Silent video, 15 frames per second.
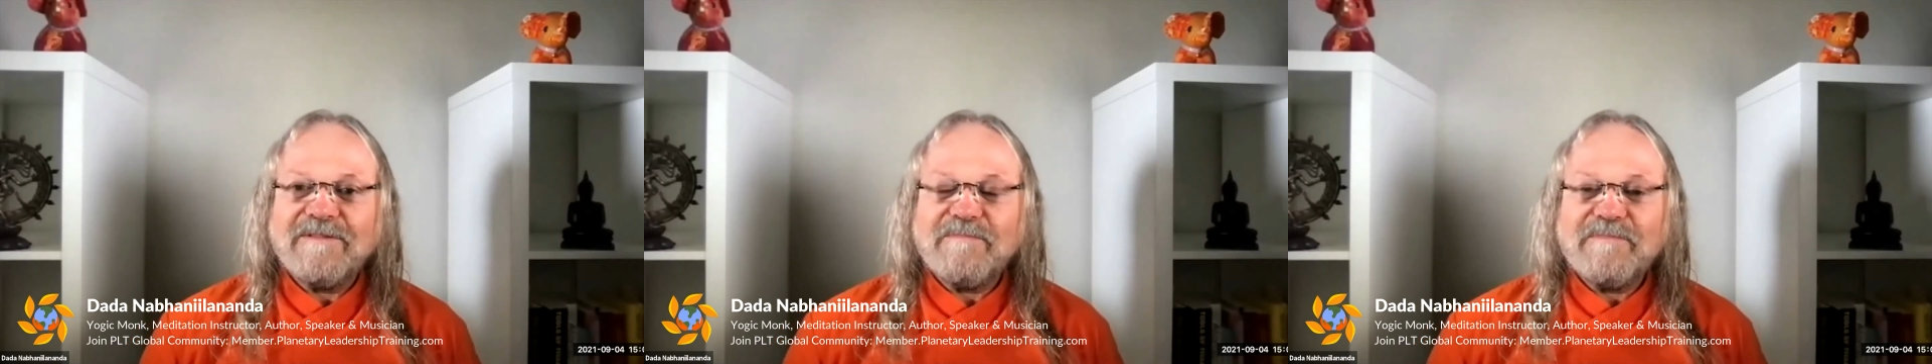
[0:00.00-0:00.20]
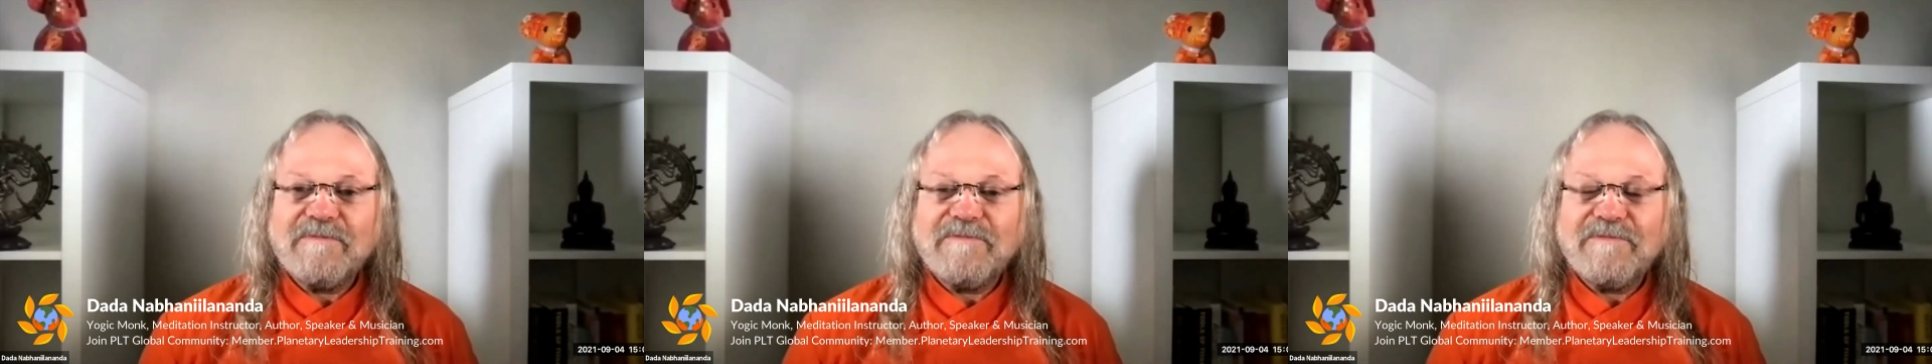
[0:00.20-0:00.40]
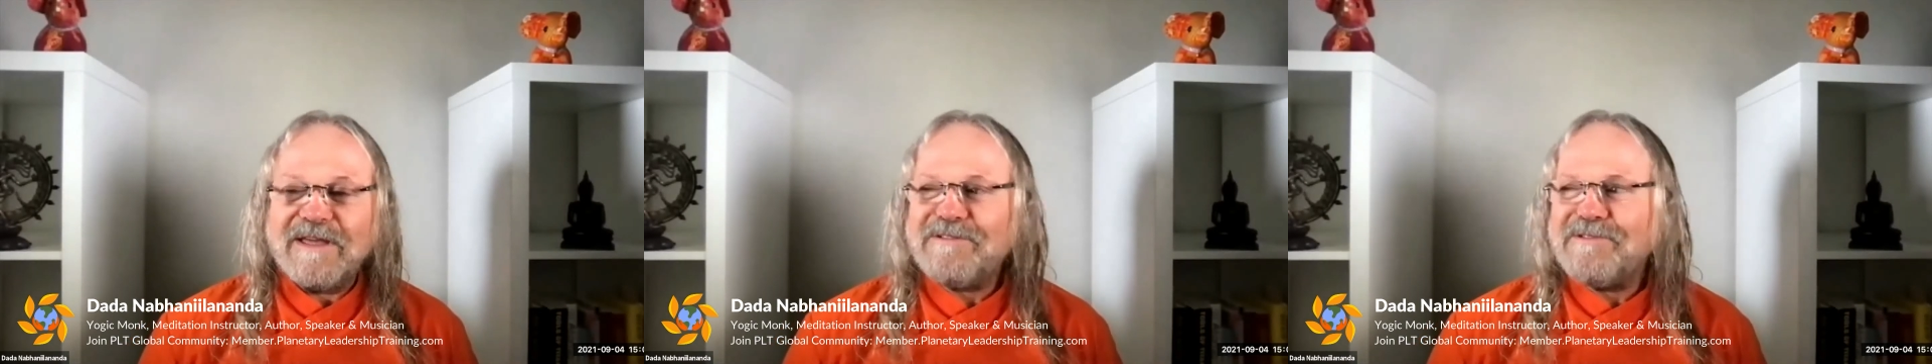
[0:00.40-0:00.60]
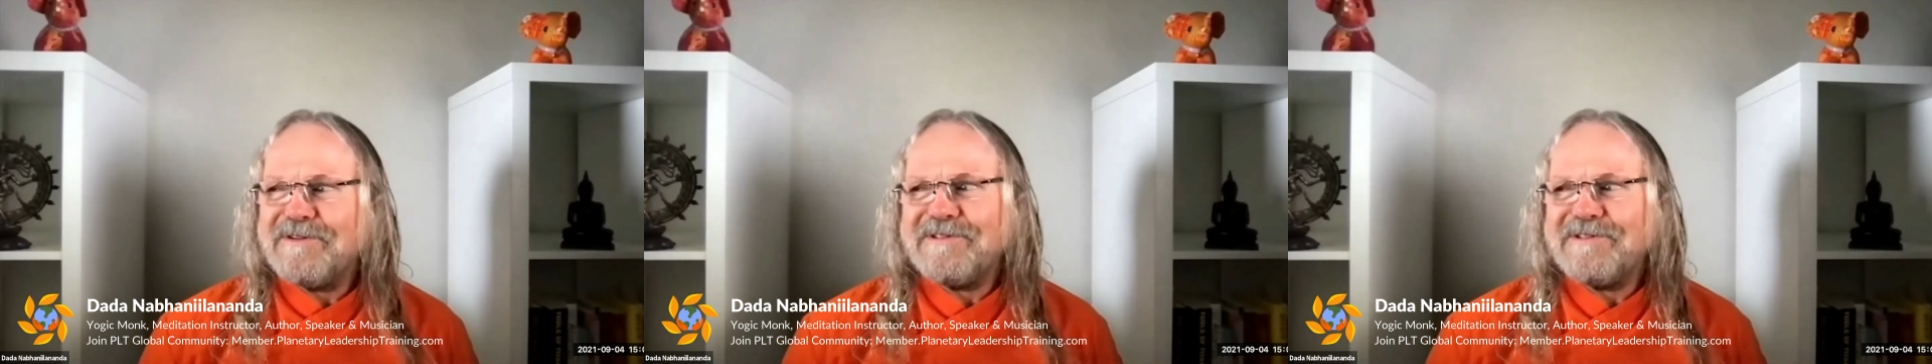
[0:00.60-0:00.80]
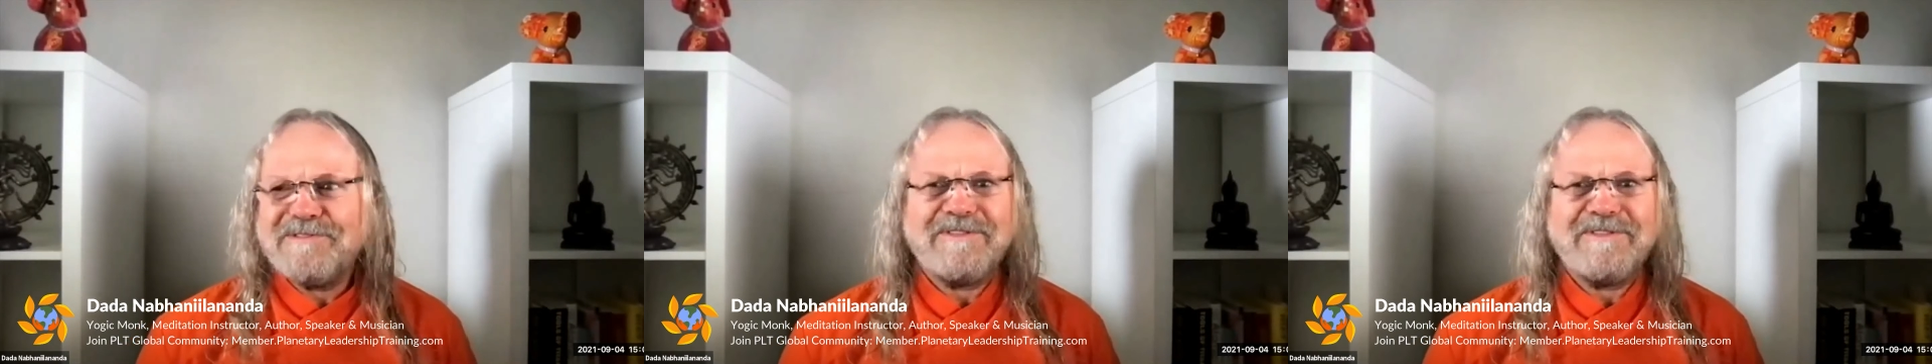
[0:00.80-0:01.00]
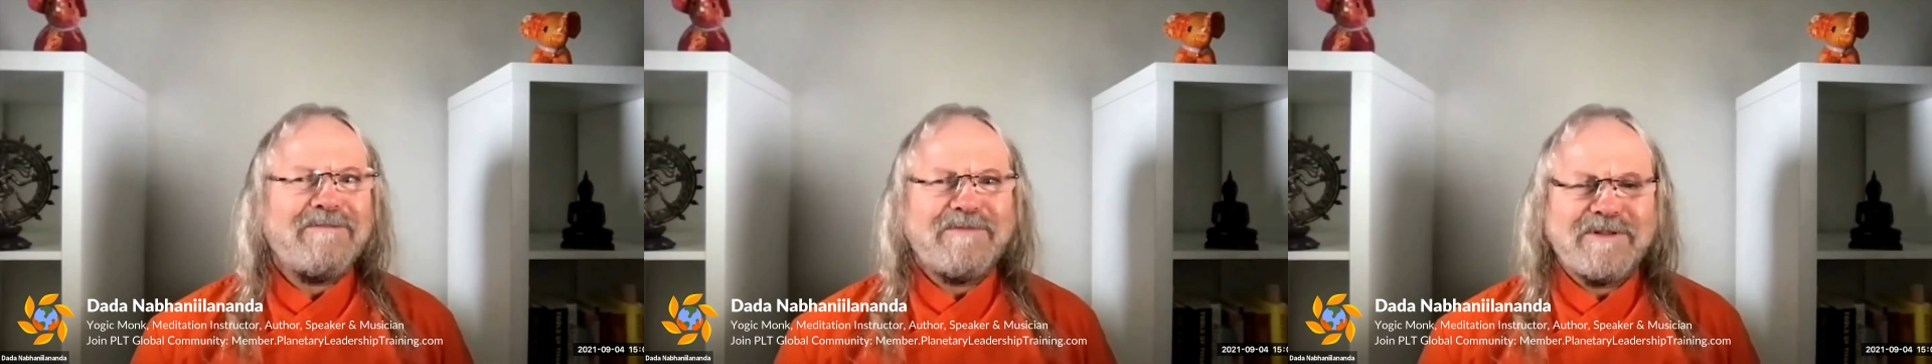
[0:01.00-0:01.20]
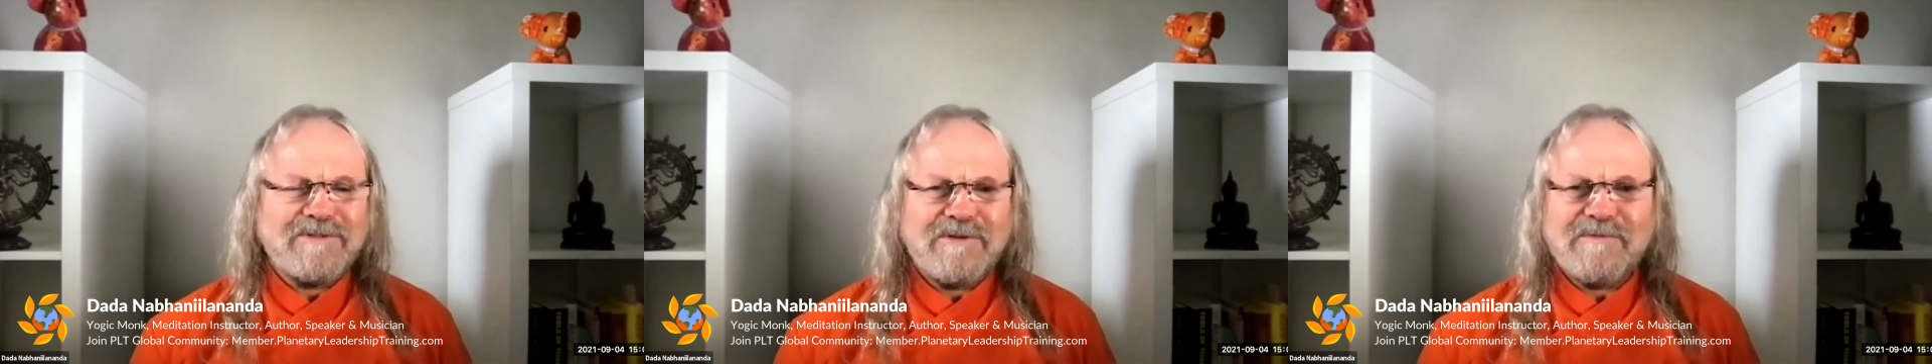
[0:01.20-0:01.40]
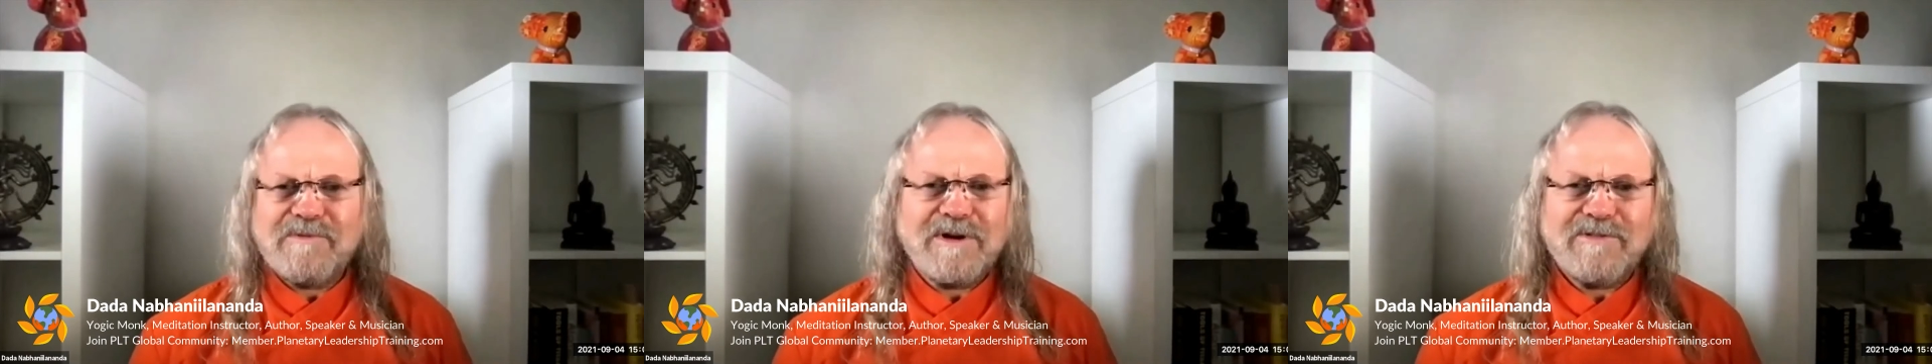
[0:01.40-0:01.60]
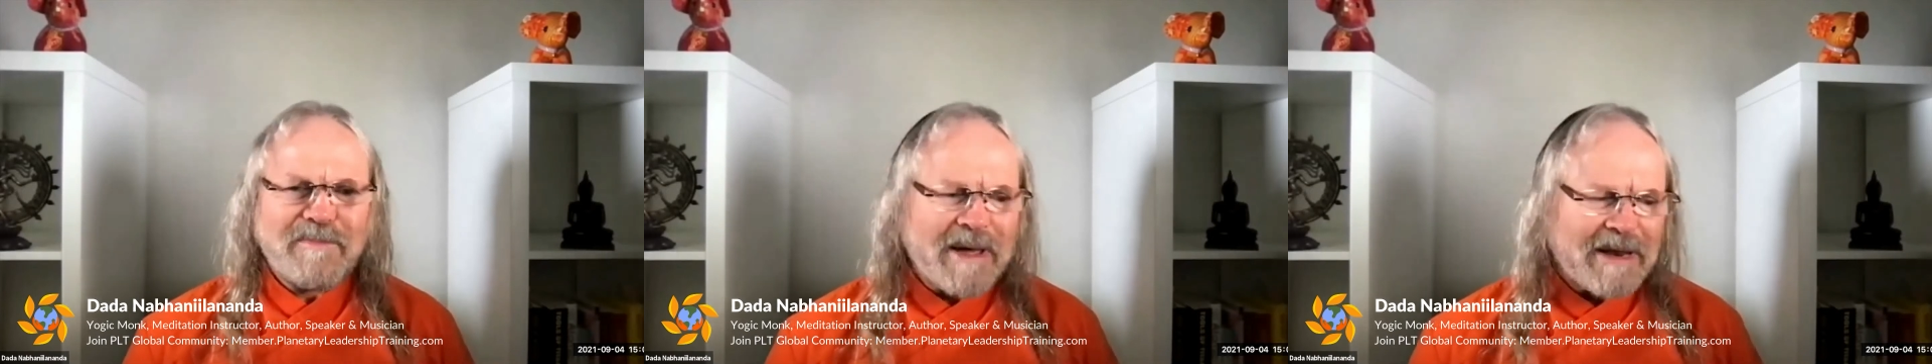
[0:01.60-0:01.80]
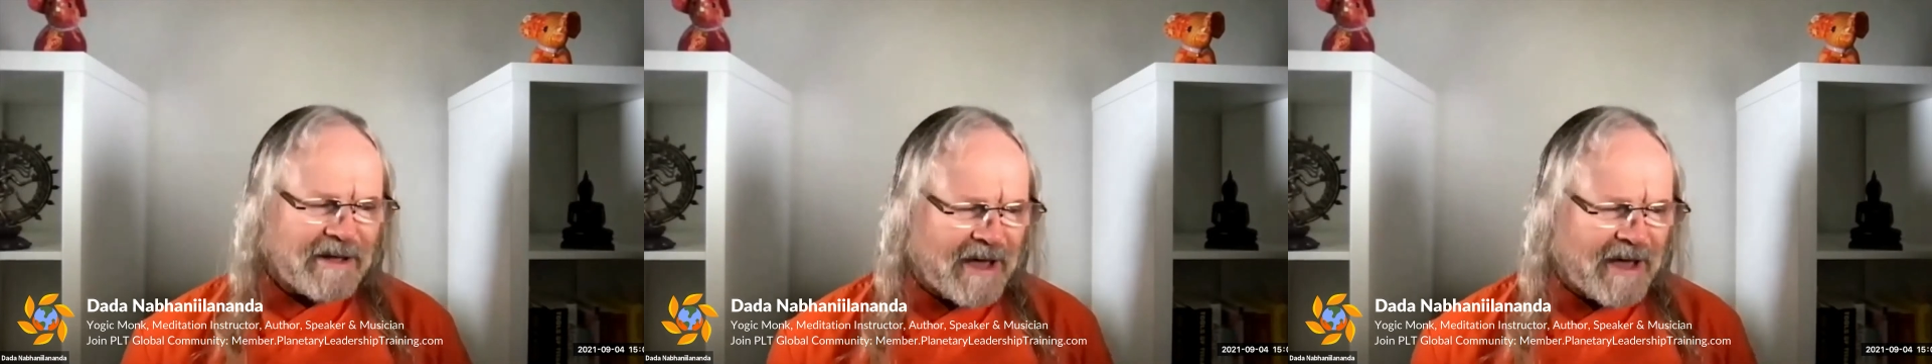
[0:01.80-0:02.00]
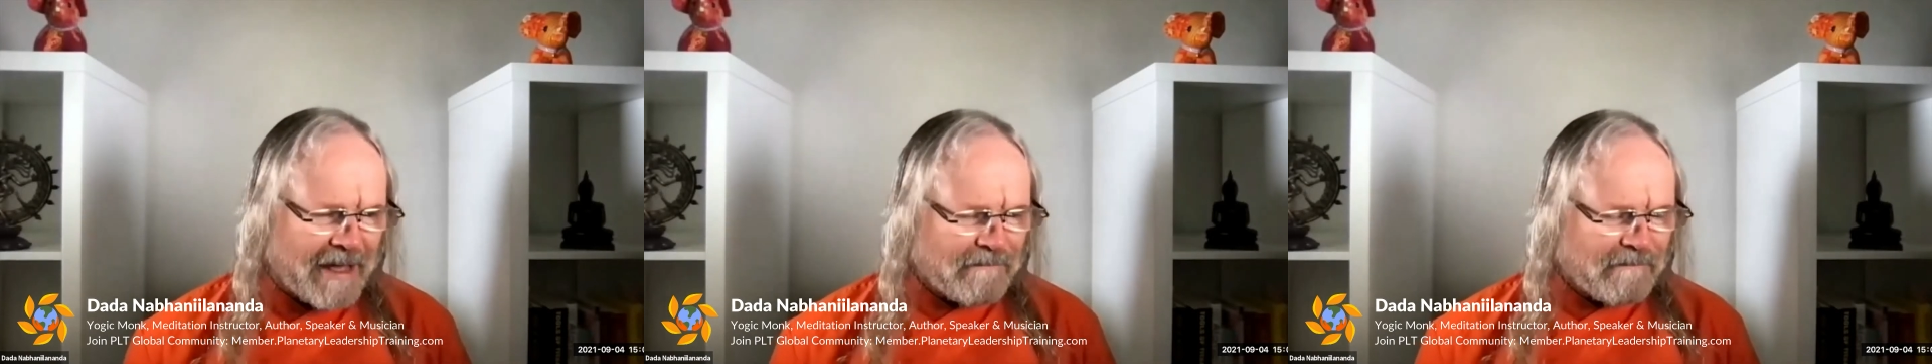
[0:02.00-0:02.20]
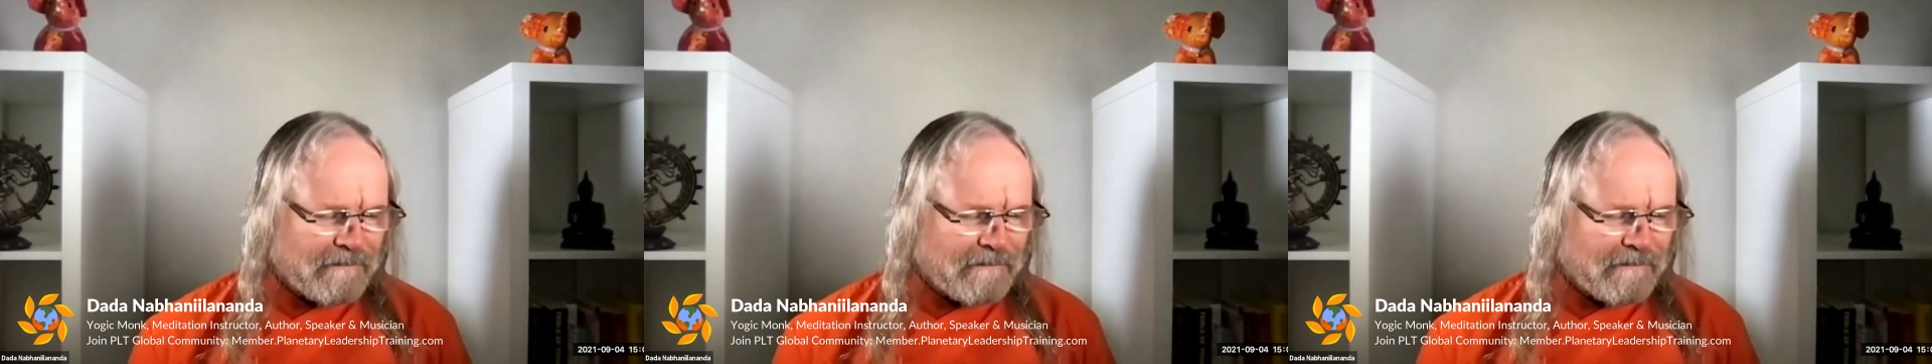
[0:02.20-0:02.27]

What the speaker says: professor at Stanford, so a very smart guy.